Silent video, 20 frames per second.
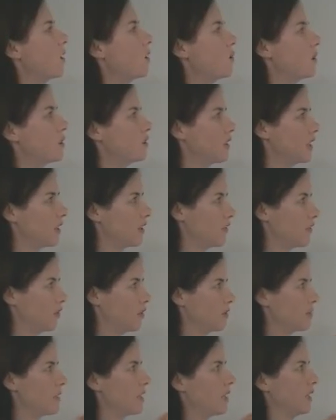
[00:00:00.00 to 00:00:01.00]
quadratic
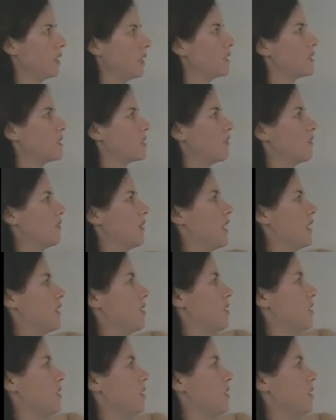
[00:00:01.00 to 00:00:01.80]
formula to find